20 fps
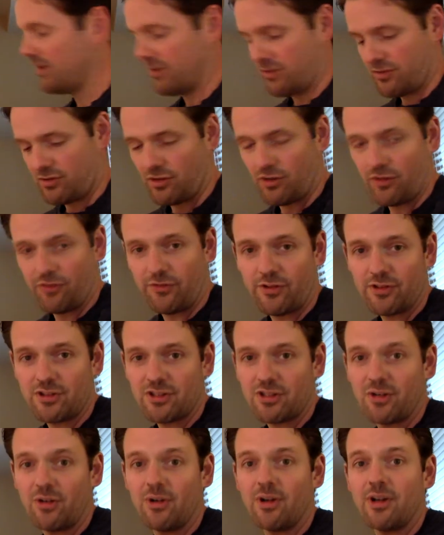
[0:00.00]
So your foot's
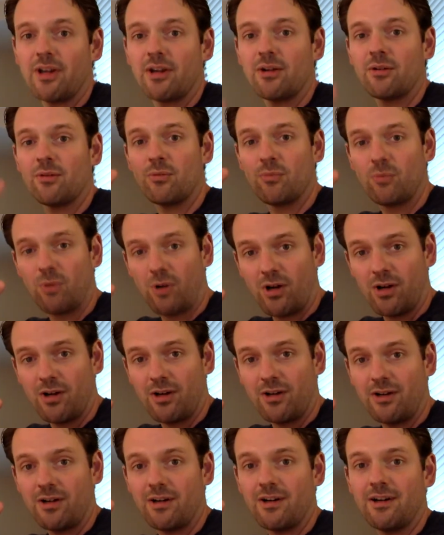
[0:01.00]
going
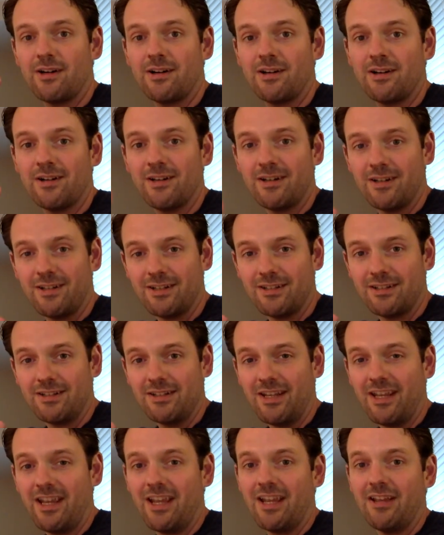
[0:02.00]
1
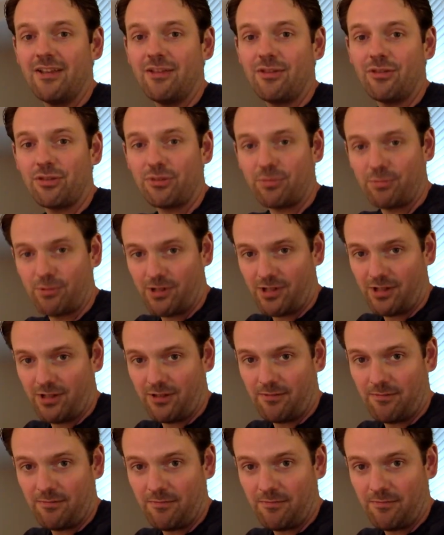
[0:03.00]
and 3.